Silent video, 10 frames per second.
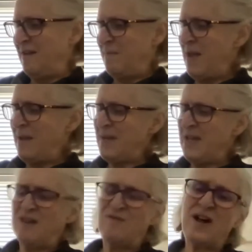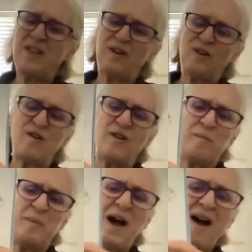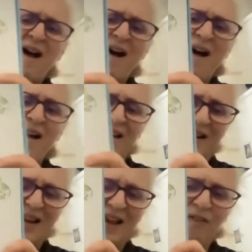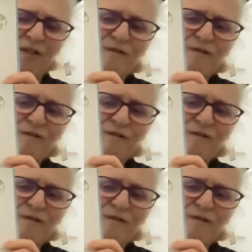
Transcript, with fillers: Maybe he'd rather go to the park and count the